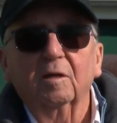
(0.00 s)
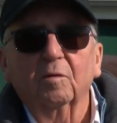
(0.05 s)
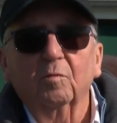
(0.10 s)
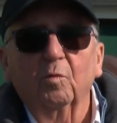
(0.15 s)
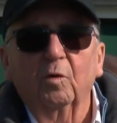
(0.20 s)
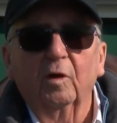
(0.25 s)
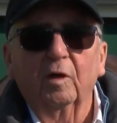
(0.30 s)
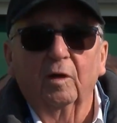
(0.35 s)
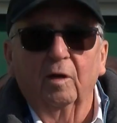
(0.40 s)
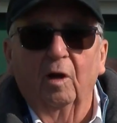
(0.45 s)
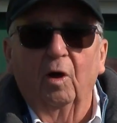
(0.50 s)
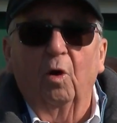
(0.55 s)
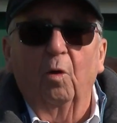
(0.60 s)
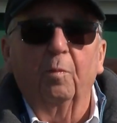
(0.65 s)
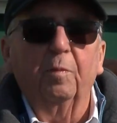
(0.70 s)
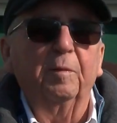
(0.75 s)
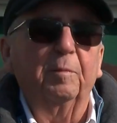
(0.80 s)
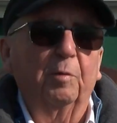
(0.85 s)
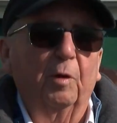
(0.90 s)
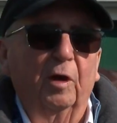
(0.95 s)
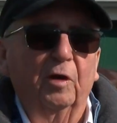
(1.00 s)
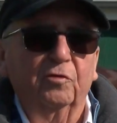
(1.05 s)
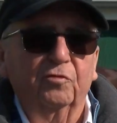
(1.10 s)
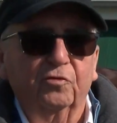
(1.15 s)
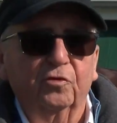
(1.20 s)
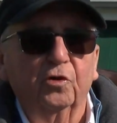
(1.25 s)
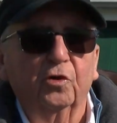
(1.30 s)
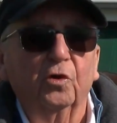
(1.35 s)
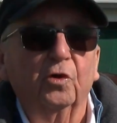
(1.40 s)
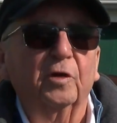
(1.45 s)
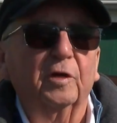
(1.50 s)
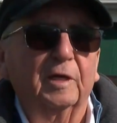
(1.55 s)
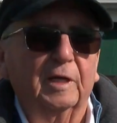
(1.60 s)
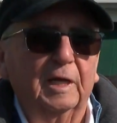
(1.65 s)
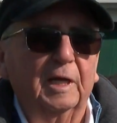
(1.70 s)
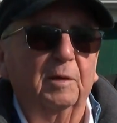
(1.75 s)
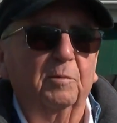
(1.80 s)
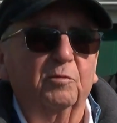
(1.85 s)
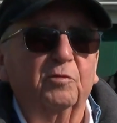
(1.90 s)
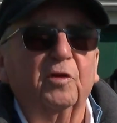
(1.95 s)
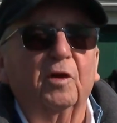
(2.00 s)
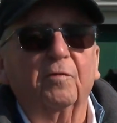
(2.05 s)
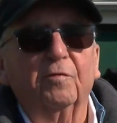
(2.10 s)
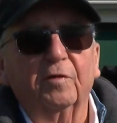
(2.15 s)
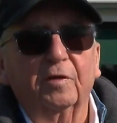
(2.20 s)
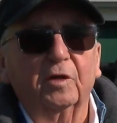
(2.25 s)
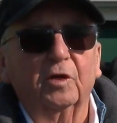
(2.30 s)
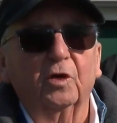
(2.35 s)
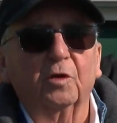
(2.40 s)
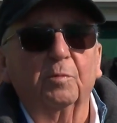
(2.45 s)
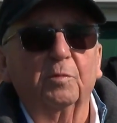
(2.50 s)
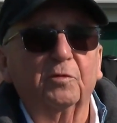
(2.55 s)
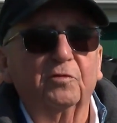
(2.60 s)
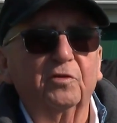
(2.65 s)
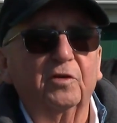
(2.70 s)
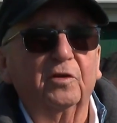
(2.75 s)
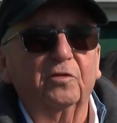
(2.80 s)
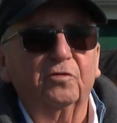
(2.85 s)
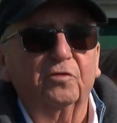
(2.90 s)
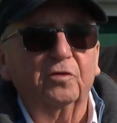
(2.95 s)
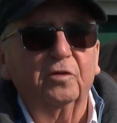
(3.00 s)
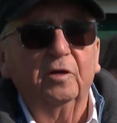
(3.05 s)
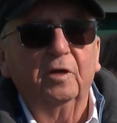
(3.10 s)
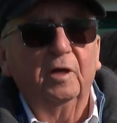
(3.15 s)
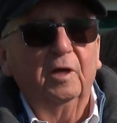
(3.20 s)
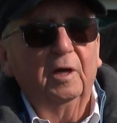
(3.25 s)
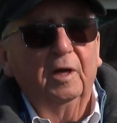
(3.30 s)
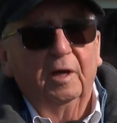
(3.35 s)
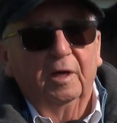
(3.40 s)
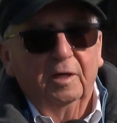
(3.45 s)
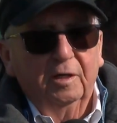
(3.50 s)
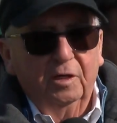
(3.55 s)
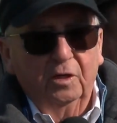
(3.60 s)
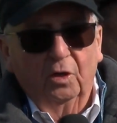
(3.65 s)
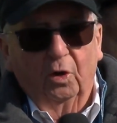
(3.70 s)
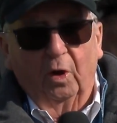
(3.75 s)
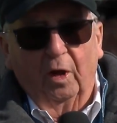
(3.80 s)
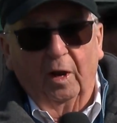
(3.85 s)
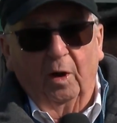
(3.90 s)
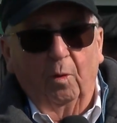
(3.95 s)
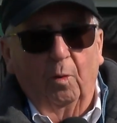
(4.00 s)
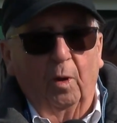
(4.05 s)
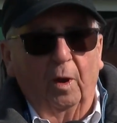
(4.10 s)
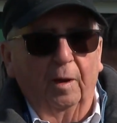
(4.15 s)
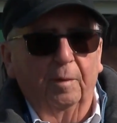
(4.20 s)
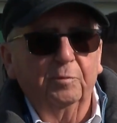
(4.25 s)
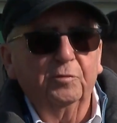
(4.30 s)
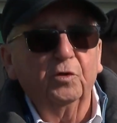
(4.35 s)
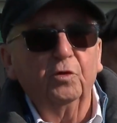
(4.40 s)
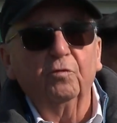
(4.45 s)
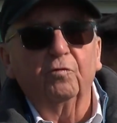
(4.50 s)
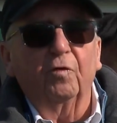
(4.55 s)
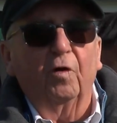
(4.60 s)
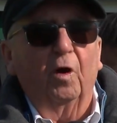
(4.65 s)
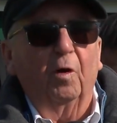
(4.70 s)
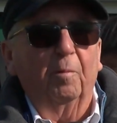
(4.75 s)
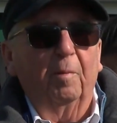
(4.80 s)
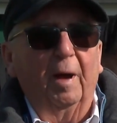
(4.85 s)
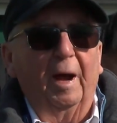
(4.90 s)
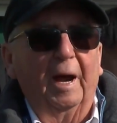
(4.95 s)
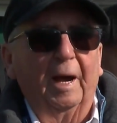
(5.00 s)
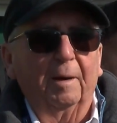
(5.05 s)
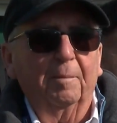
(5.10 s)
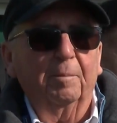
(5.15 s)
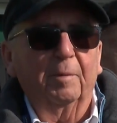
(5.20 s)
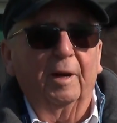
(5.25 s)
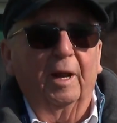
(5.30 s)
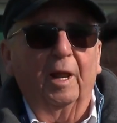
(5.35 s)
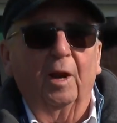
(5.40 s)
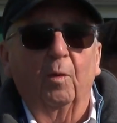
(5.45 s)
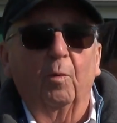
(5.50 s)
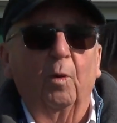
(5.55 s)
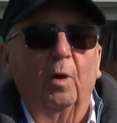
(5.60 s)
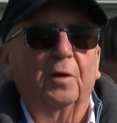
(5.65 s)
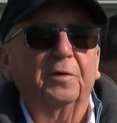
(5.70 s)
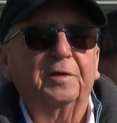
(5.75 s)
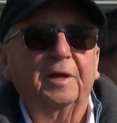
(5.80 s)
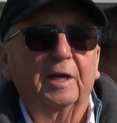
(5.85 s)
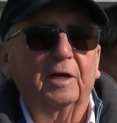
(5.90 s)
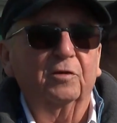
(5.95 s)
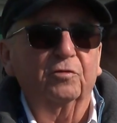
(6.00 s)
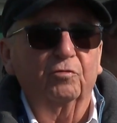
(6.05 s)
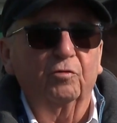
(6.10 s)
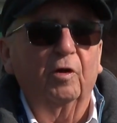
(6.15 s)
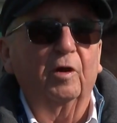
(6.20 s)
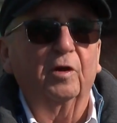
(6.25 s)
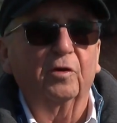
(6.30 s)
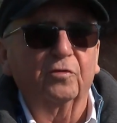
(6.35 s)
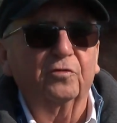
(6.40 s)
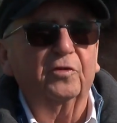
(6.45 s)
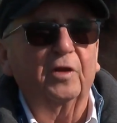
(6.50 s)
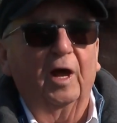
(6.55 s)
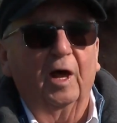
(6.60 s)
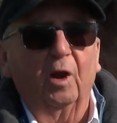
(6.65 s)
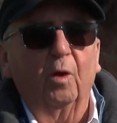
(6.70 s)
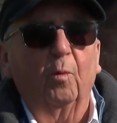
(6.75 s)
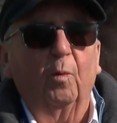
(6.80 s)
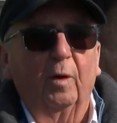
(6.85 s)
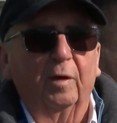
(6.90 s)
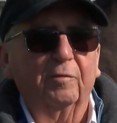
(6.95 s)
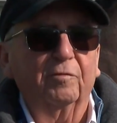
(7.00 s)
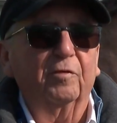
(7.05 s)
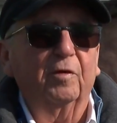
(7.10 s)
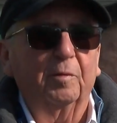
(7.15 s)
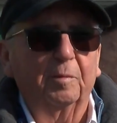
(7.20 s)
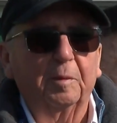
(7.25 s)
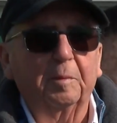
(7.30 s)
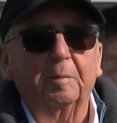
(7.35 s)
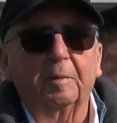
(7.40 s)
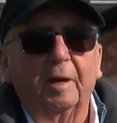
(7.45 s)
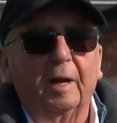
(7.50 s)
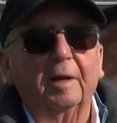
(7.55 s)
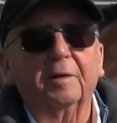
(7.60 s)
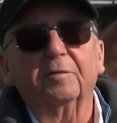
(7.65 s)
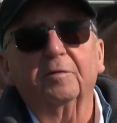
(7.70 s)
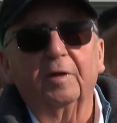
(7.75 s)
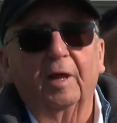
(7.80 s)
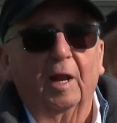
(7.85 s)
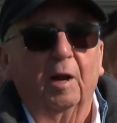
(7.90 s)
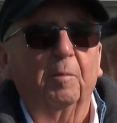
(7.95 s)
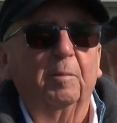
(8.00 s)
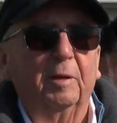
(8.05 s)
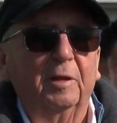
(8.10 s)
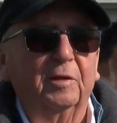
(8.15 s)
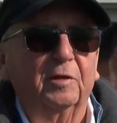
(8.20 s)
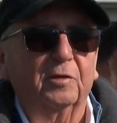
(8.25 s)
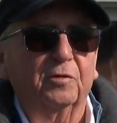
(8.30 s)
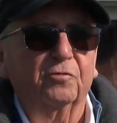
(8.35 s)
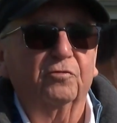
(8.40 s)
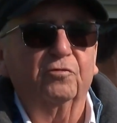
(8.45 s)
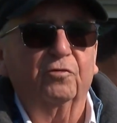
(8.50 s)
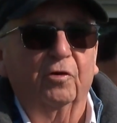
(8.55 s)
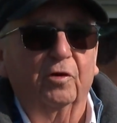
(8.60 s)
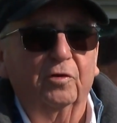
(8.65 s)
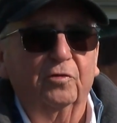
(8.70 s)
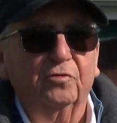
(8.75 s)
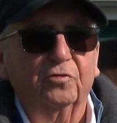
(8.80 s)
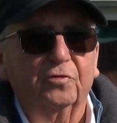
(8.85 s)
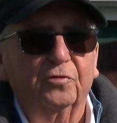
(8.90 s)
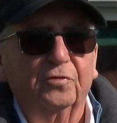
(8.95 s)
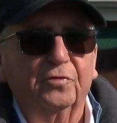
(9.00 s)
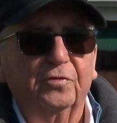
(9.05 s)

Well, I hope he breaks good and get himself in a good position. I don't want him too far back, but I don't want to take his running style away from him, and that'll be the instruction.